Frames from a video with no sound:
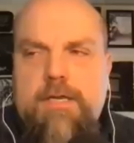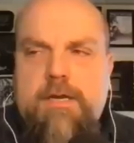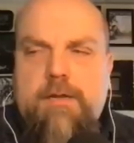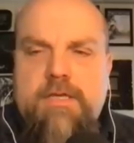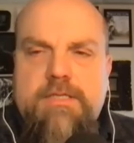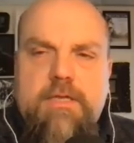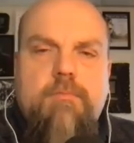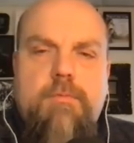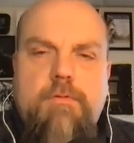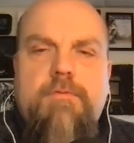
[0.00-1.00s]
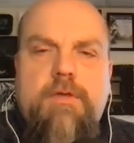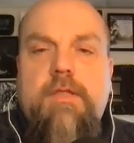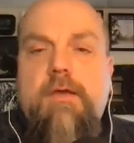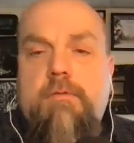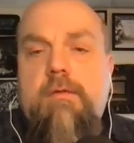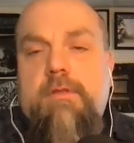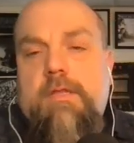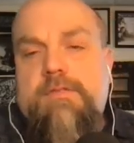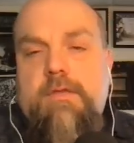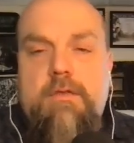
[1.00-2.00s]
again, I'm not saying people feel that way, but
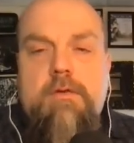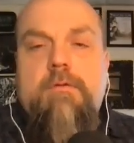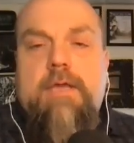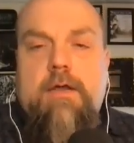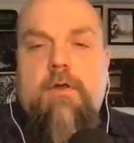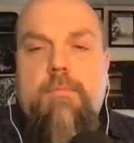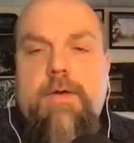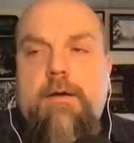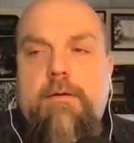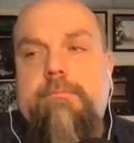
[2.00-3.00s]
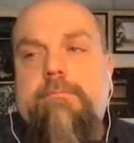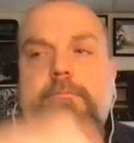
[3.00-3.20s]
let's say you don't care about